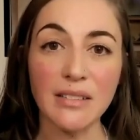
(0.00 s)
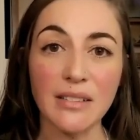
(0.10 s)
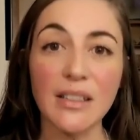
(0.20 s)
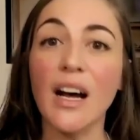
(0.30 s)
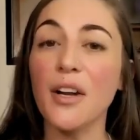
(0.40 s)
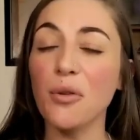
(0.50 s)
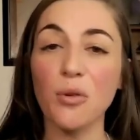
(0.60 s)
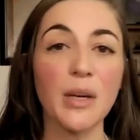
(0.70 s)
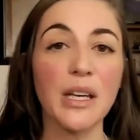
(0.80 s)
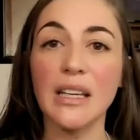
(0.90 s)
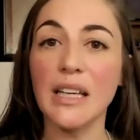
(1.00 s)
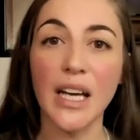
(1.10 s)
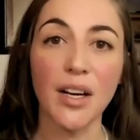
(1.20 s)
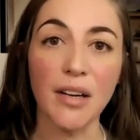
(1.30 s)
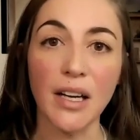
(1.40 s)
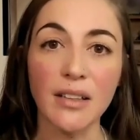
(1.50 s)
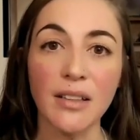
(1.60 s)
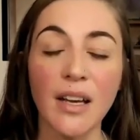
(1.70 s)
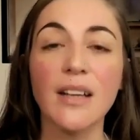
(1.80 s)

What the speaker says: not through being caring,